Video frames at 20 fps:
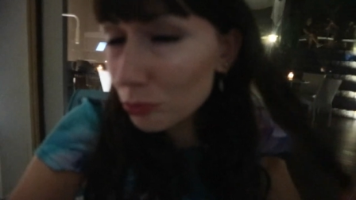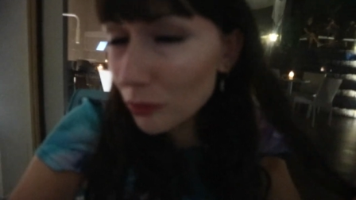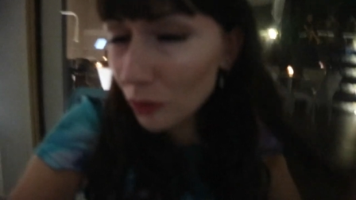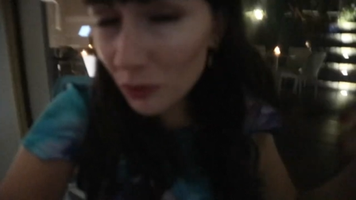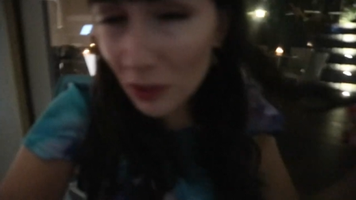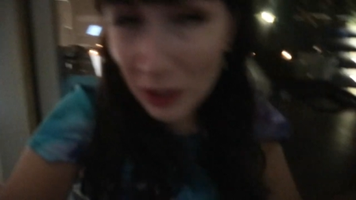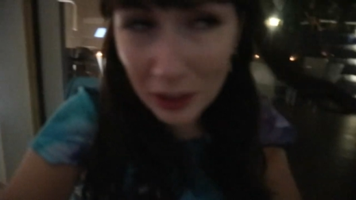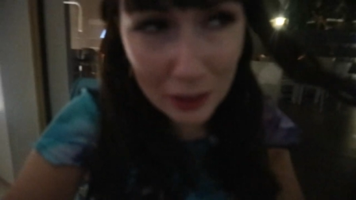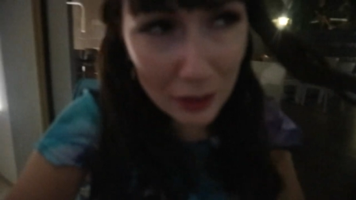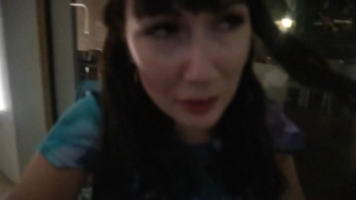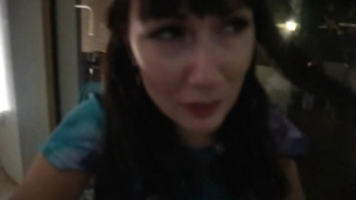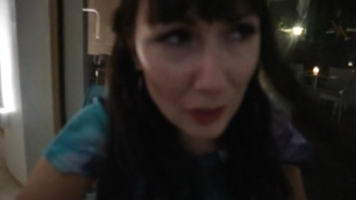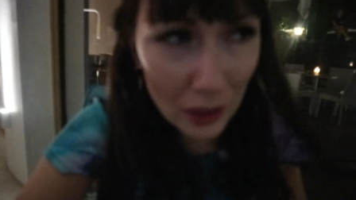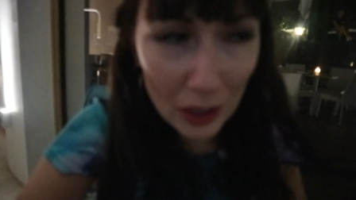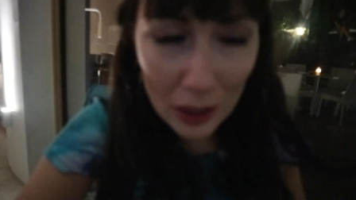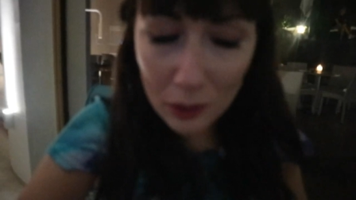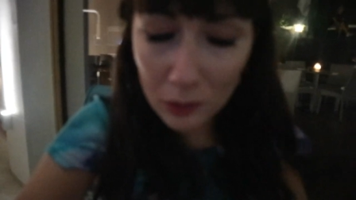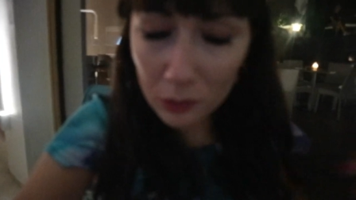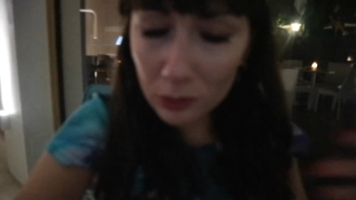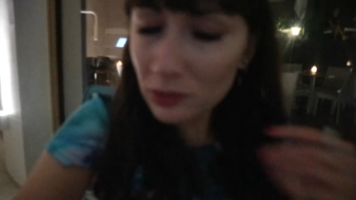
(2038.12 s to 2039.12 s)
I think the
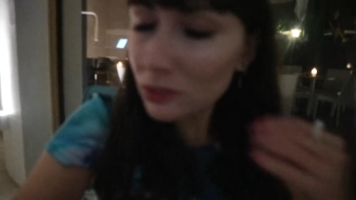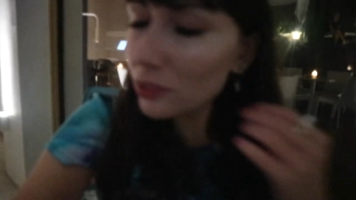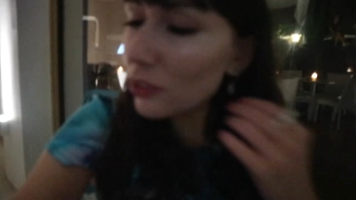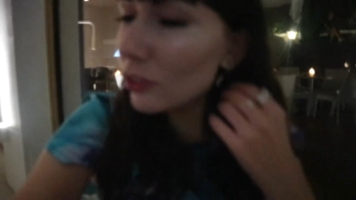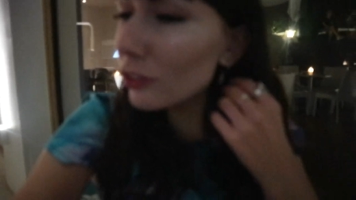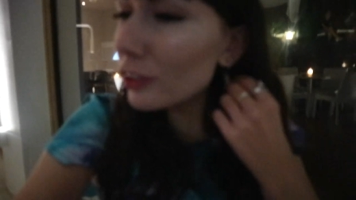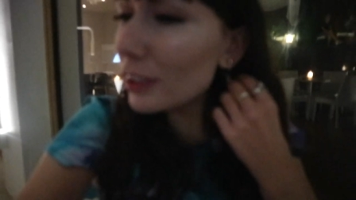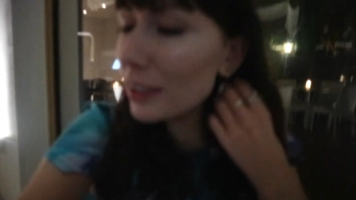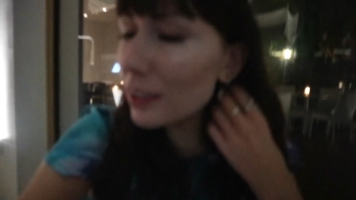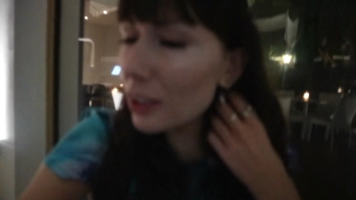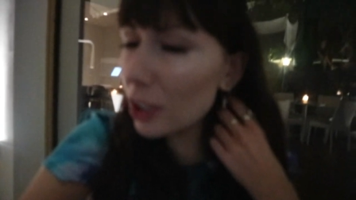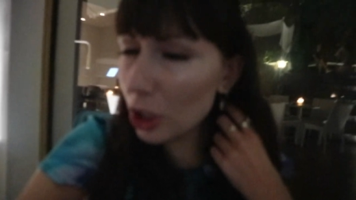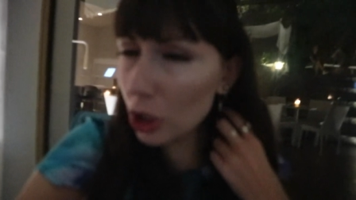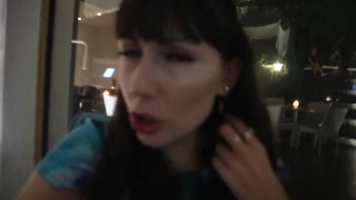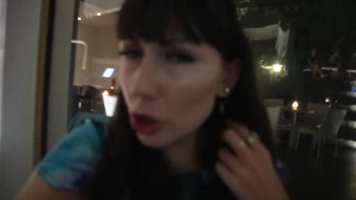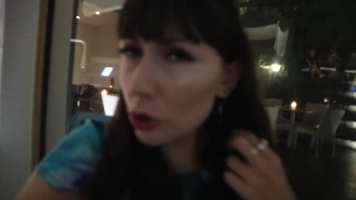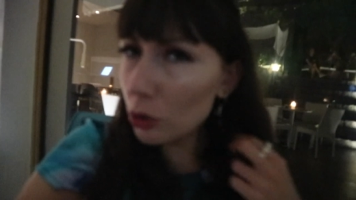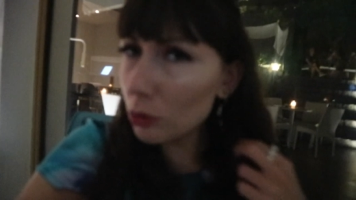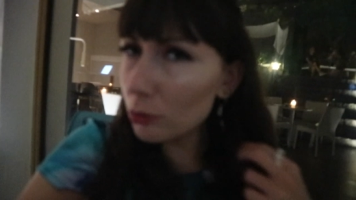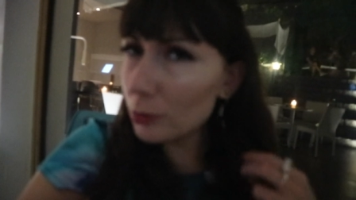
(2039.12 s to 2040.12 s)
sea just didn't
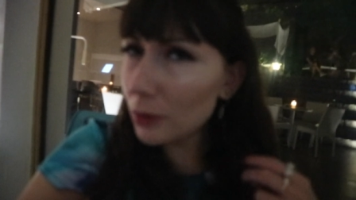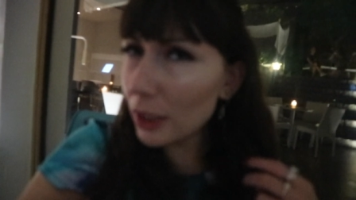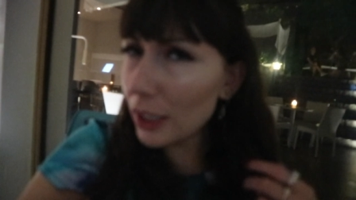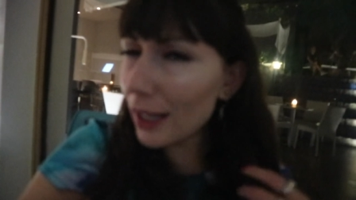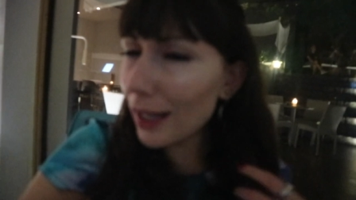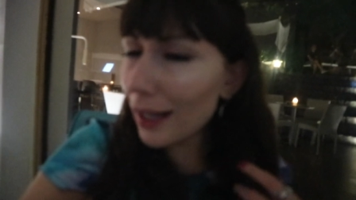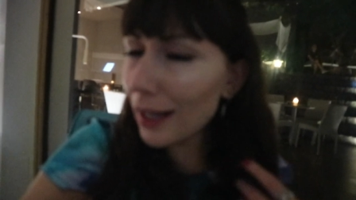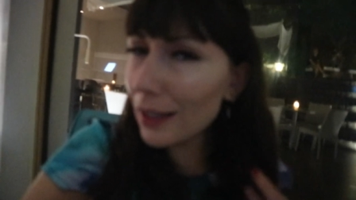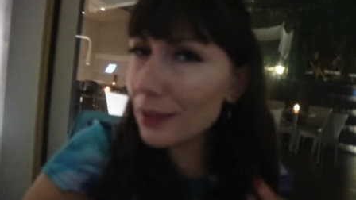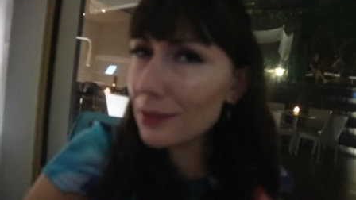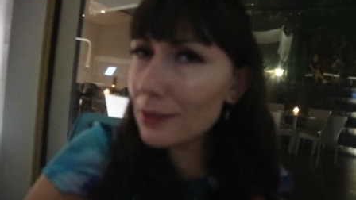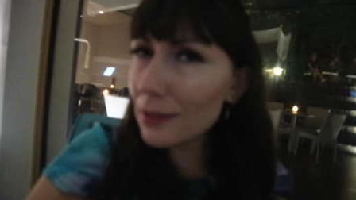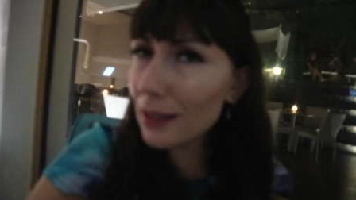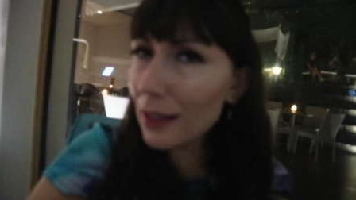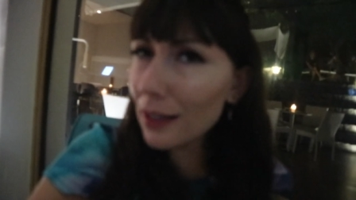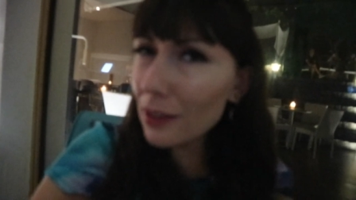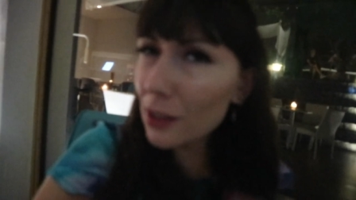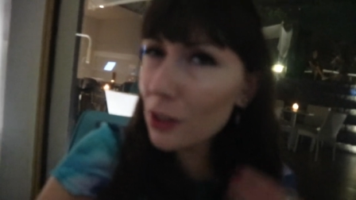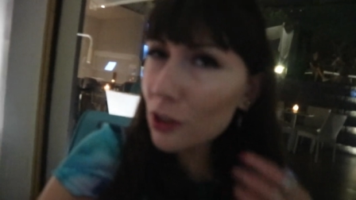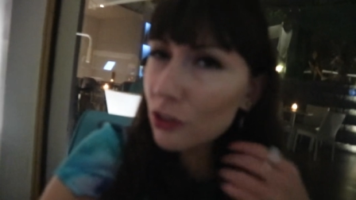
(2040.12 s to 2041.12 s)
suit my hair
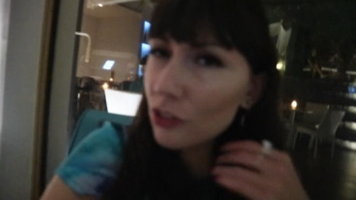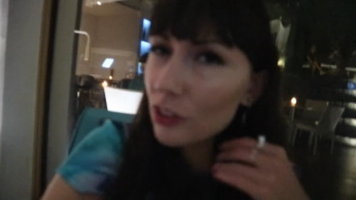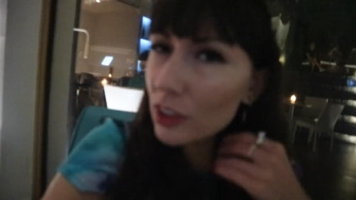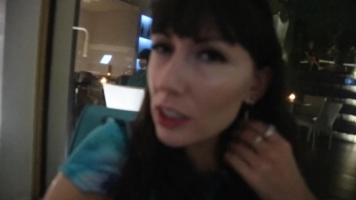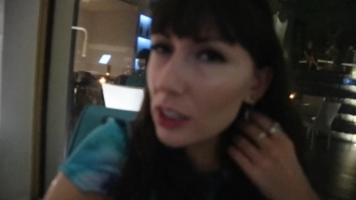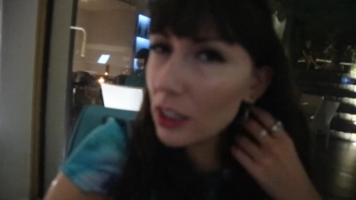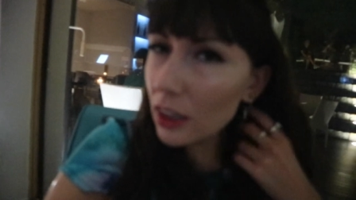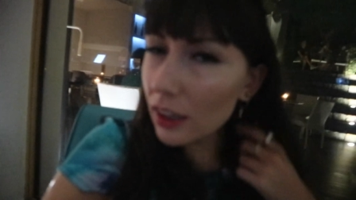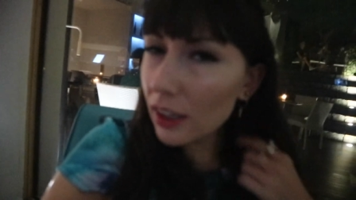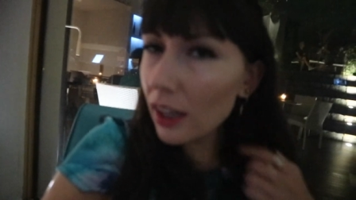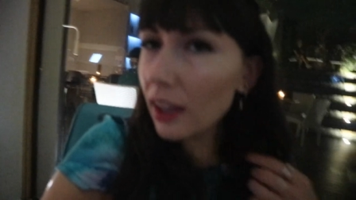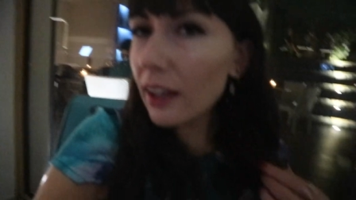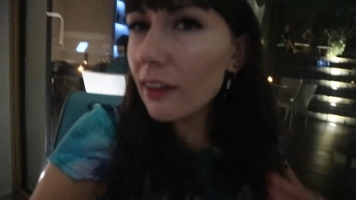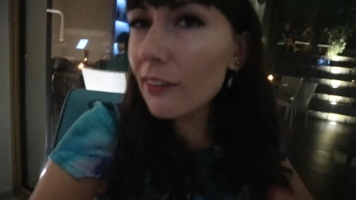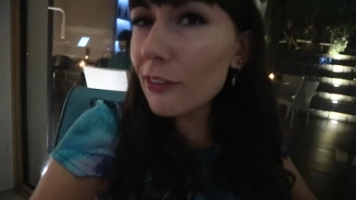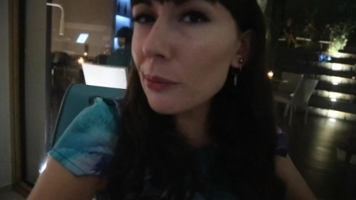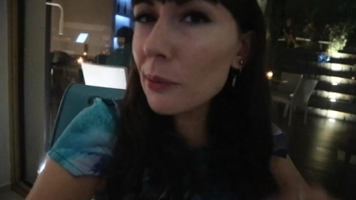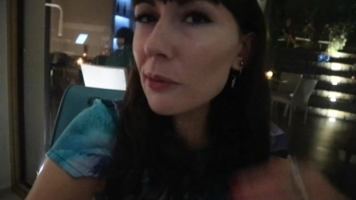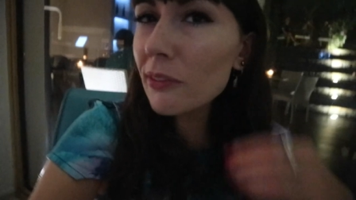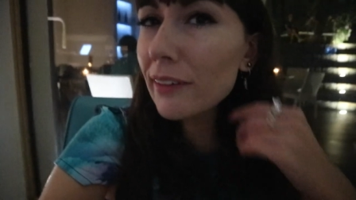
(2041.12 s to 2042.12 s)
today. Usually the sea
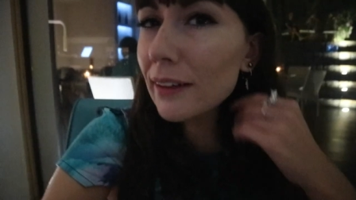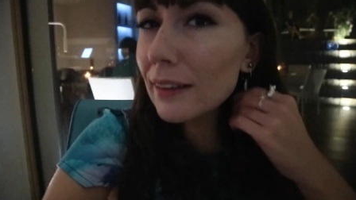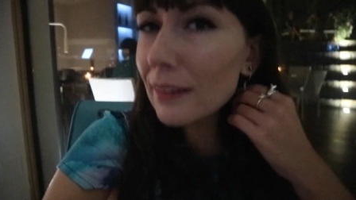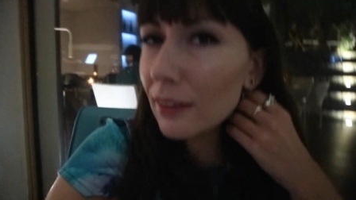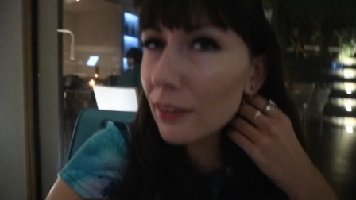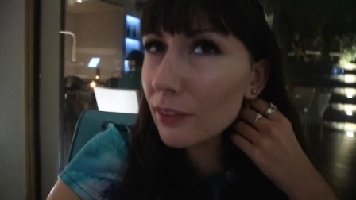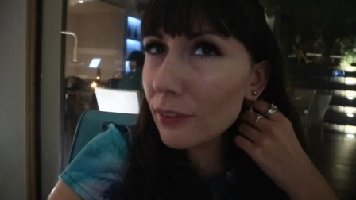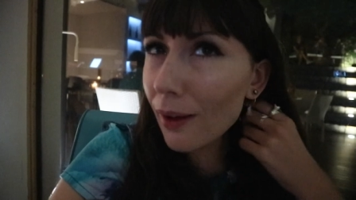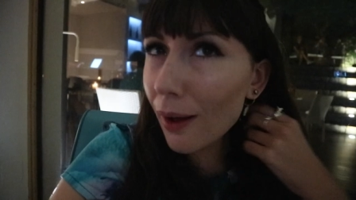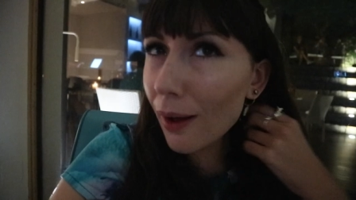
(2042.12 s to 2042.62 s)
gives me really nice